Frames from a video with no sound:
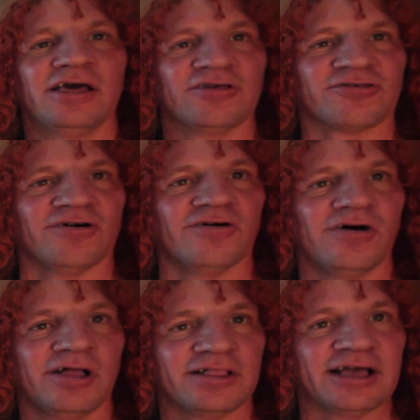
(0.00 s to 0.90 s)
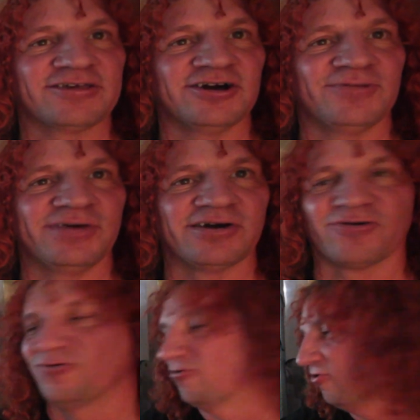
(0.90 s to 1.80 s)
So that's going to be a
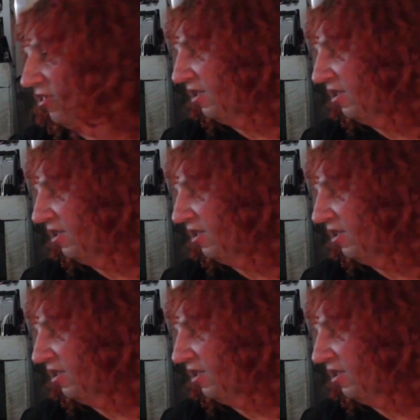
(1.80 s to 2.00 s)
cool